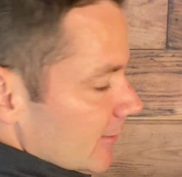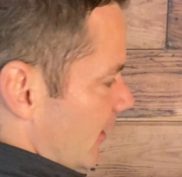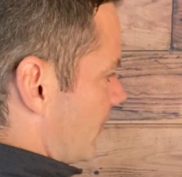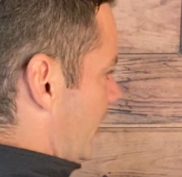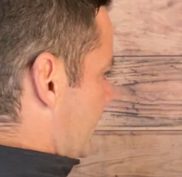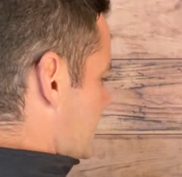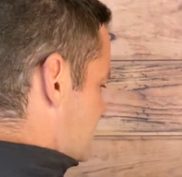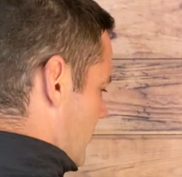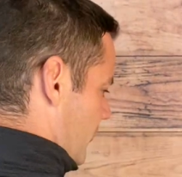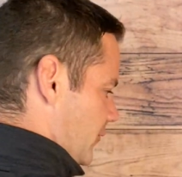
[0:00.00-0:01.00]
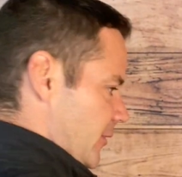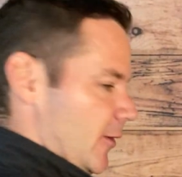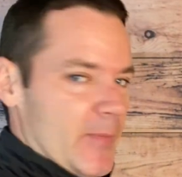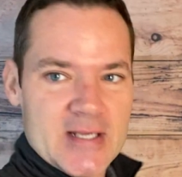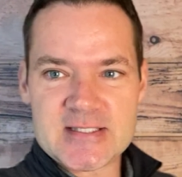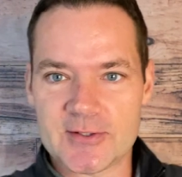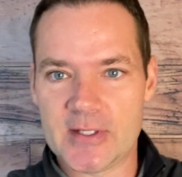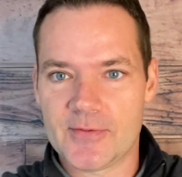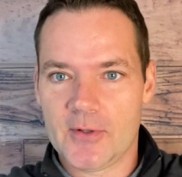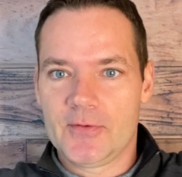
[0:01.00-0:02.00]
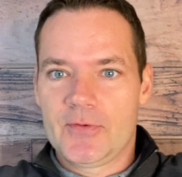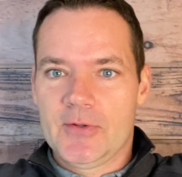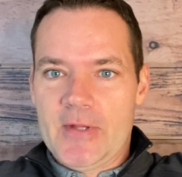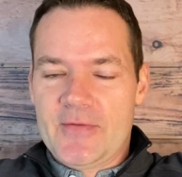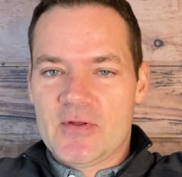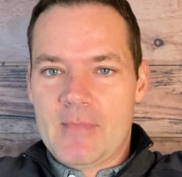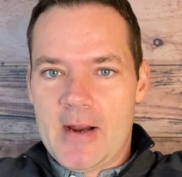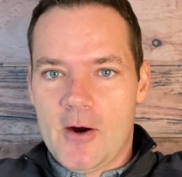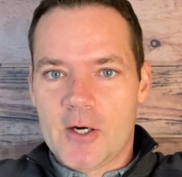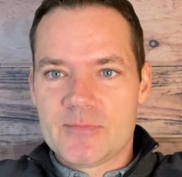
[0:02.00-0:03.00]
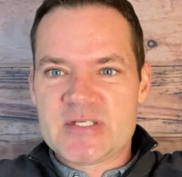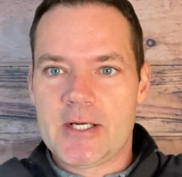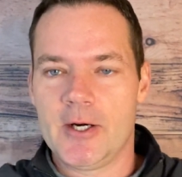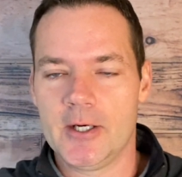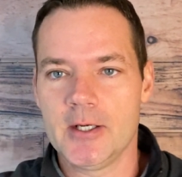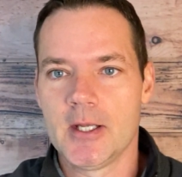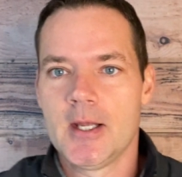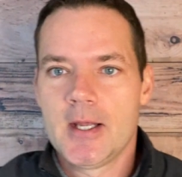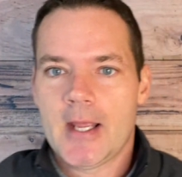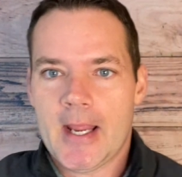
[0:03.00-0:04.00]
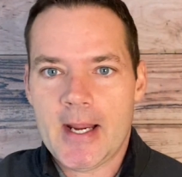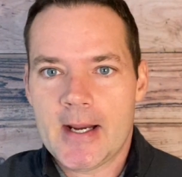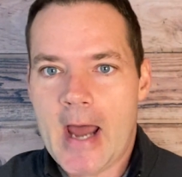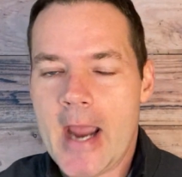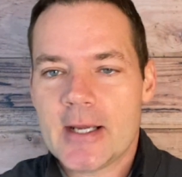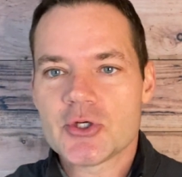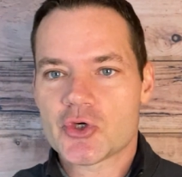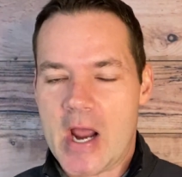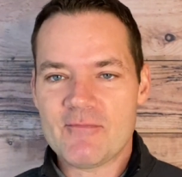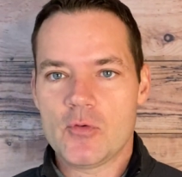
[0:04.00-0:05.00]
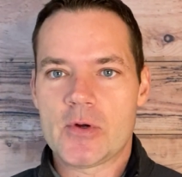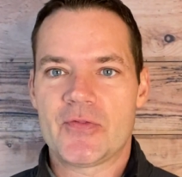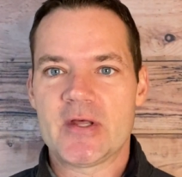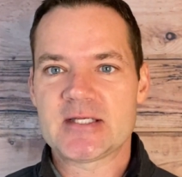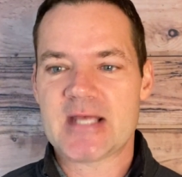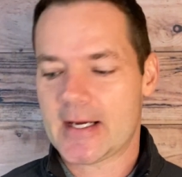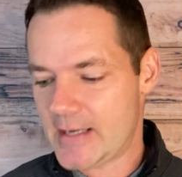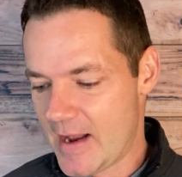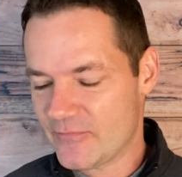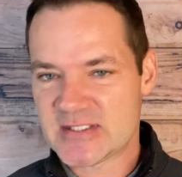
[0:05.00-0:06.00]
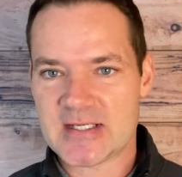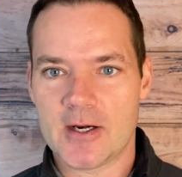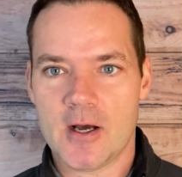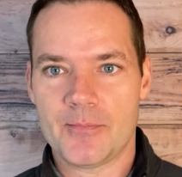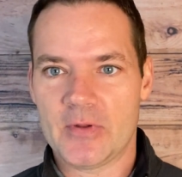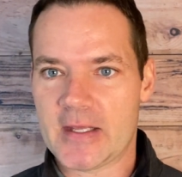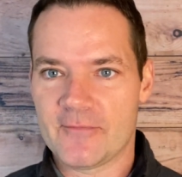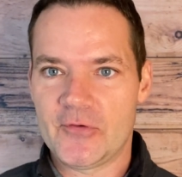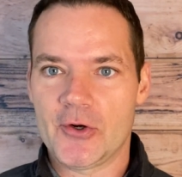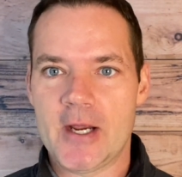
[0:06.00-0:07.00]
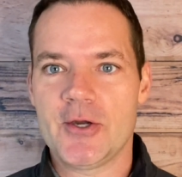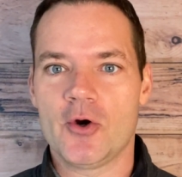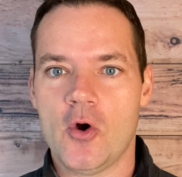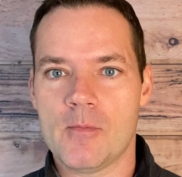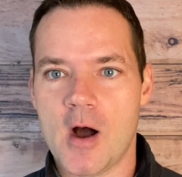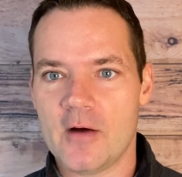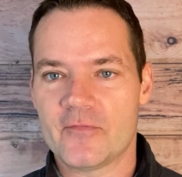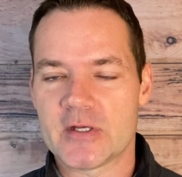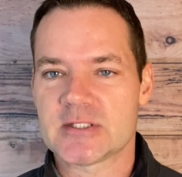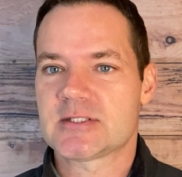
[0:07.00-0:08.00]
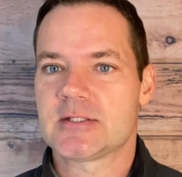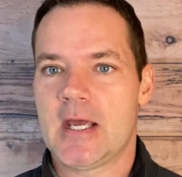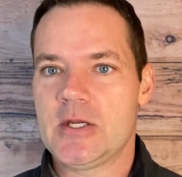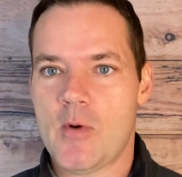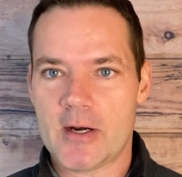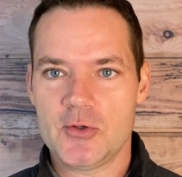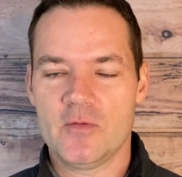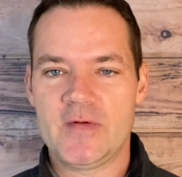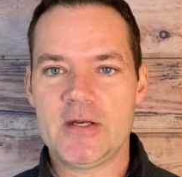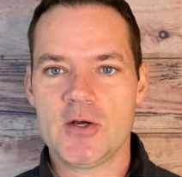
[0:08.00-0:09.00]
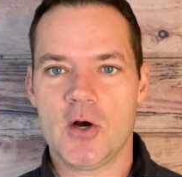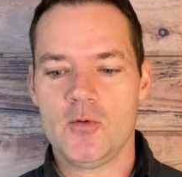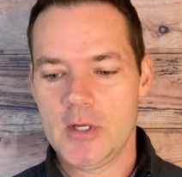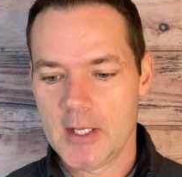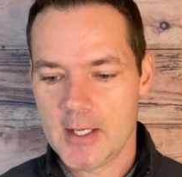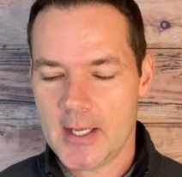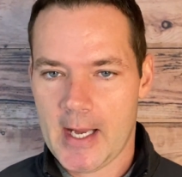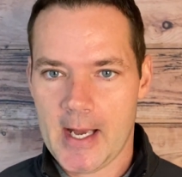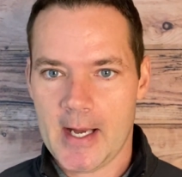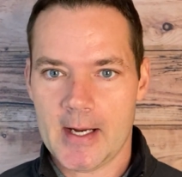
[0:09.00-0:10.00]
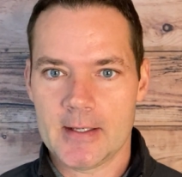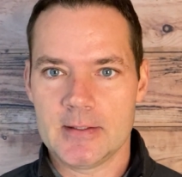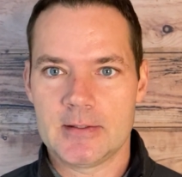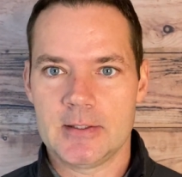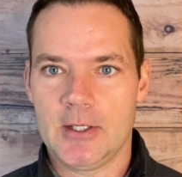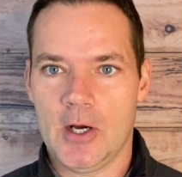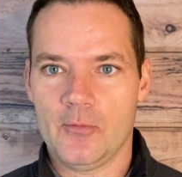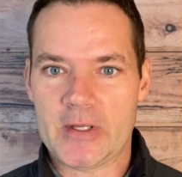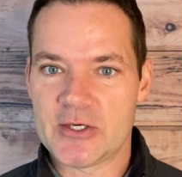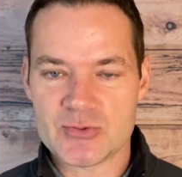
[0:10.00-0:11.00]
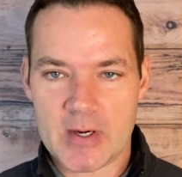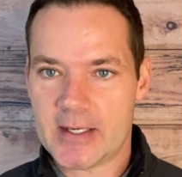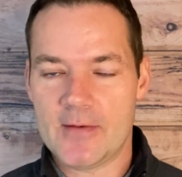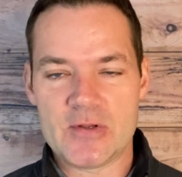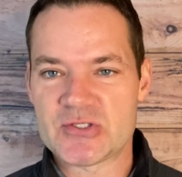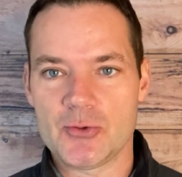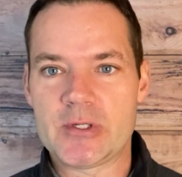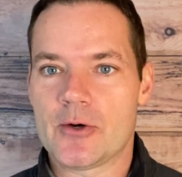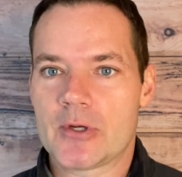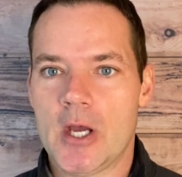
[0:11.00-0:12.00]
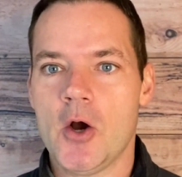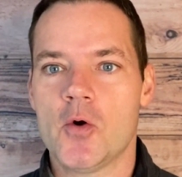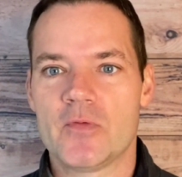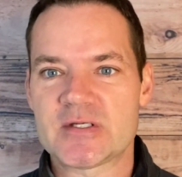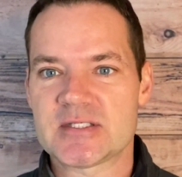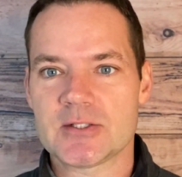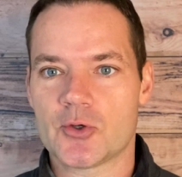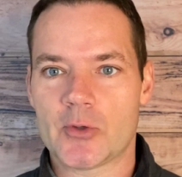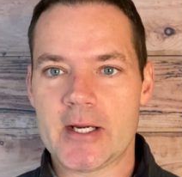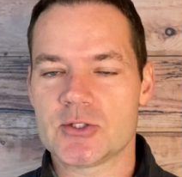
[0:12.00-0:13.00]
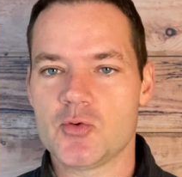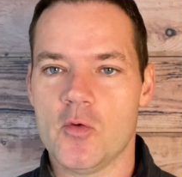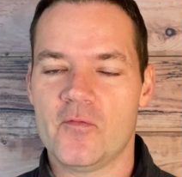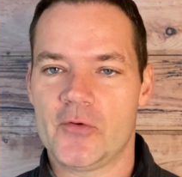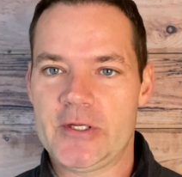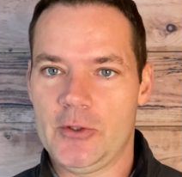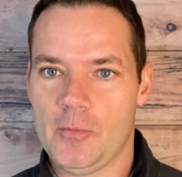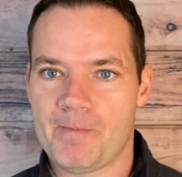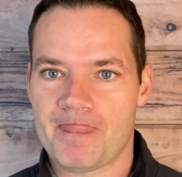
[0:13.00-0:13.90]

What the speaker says: all right? So, basically the length of my arms here, and I can travel with this. I can have this set up, like if you're in your home office and you want to do a video and, you just want to get in the studio and go, this is a great tool for you.